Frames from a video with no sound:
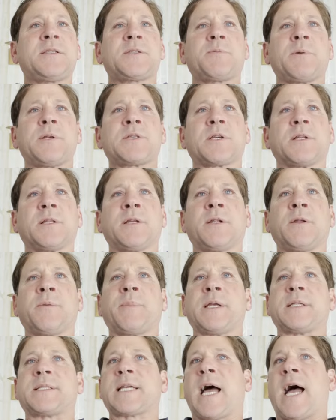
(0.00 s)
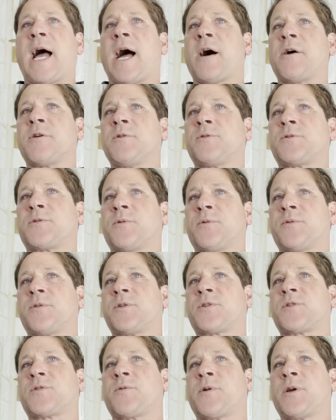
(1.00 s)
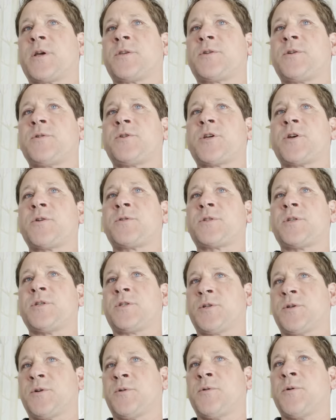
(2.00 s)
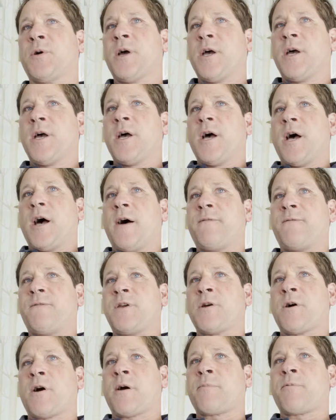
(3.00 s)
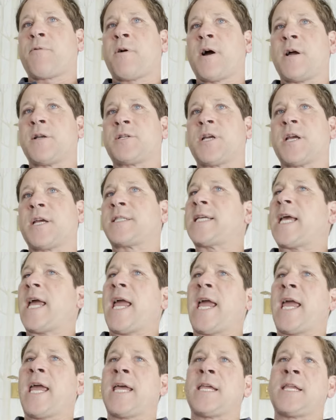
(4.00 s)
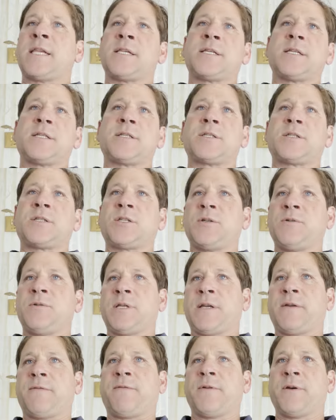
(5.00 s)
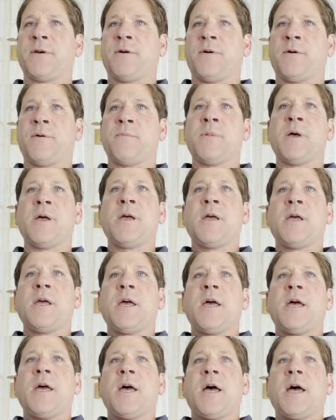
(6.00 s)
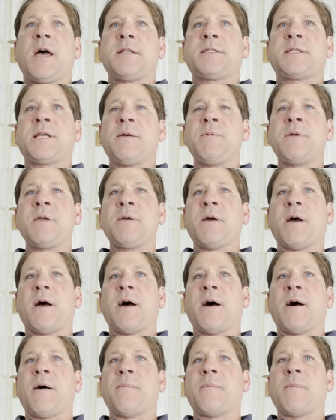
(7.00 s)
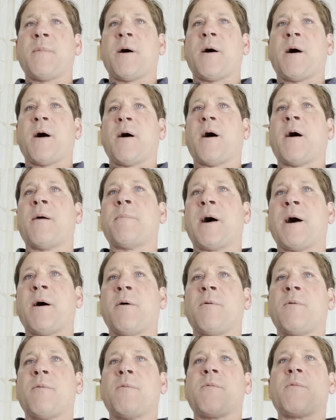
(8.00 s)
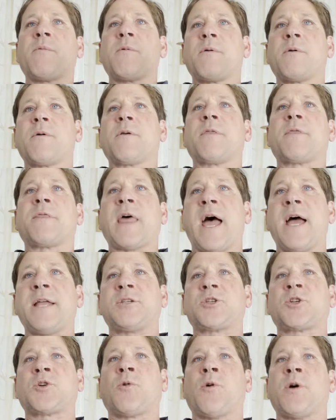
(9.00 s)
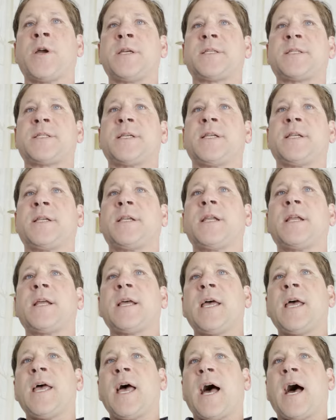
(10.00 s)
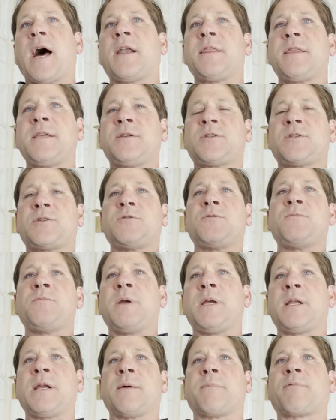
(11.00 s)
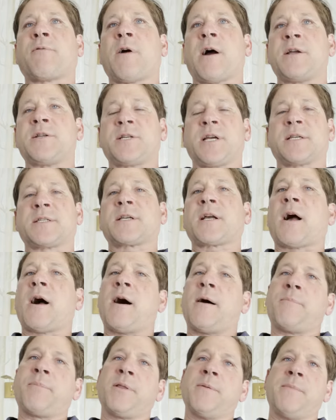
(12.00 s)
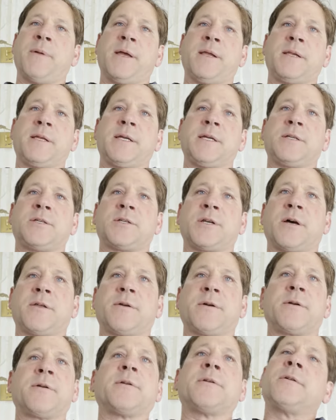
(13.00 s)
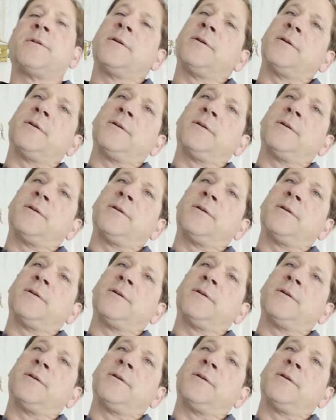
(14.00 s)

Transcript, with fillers: Let's switch a little bit to how you told the stories. You chose to do a V R project and two D film. Tell me um, about that choice, and how do these two media projects complement each other?